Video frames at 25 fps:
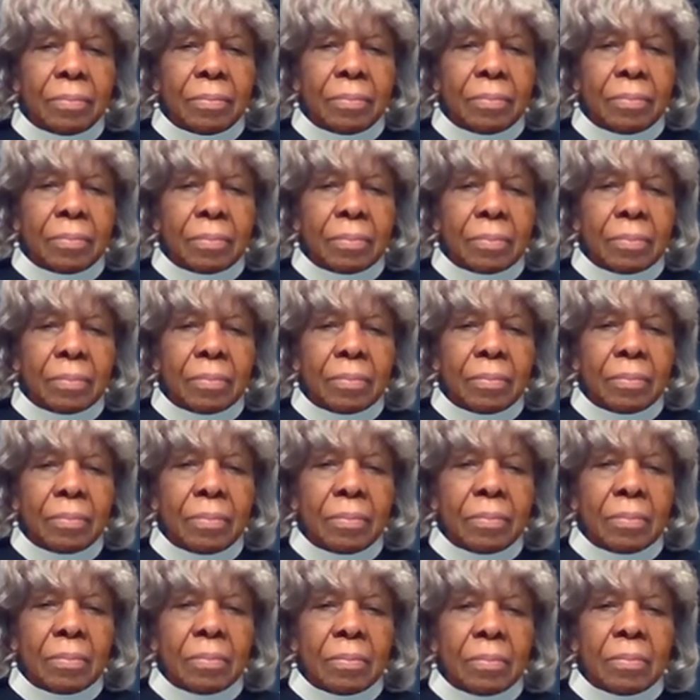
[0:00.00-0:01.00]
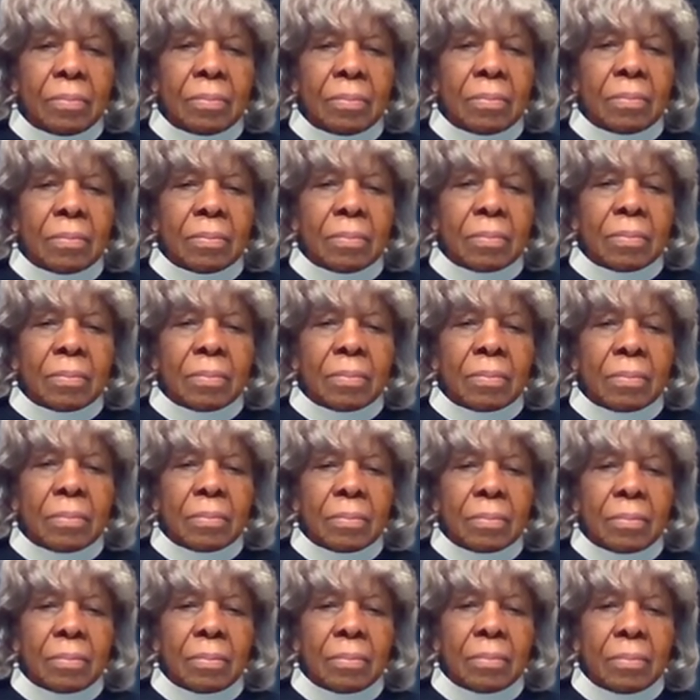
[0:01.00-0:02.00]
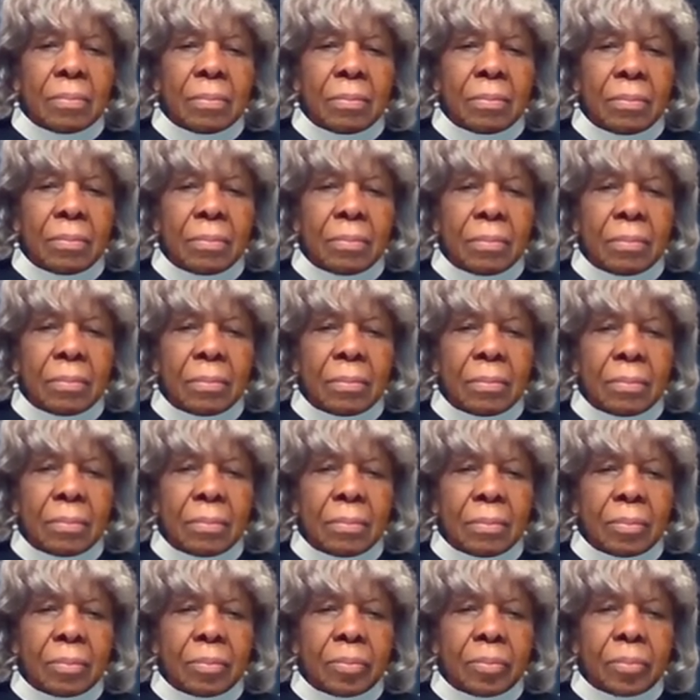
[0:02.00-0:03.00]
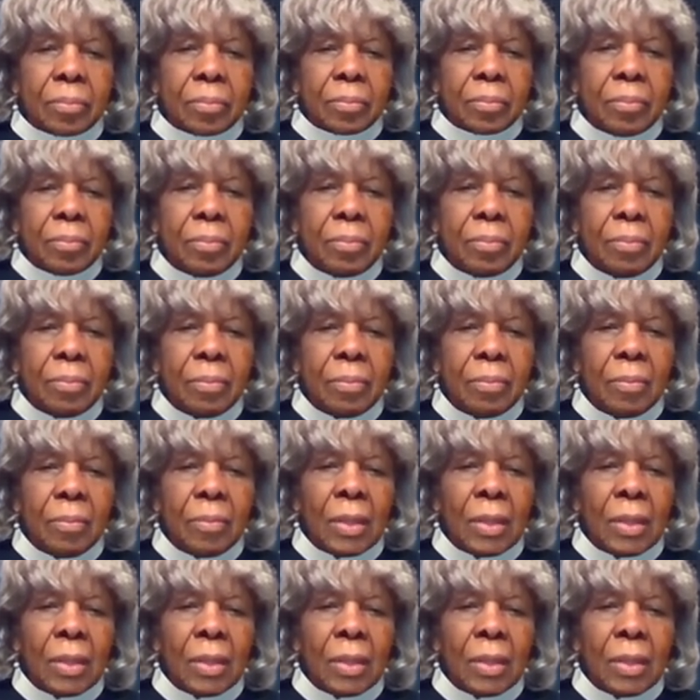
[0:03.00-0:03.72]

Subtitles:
(no one is talking)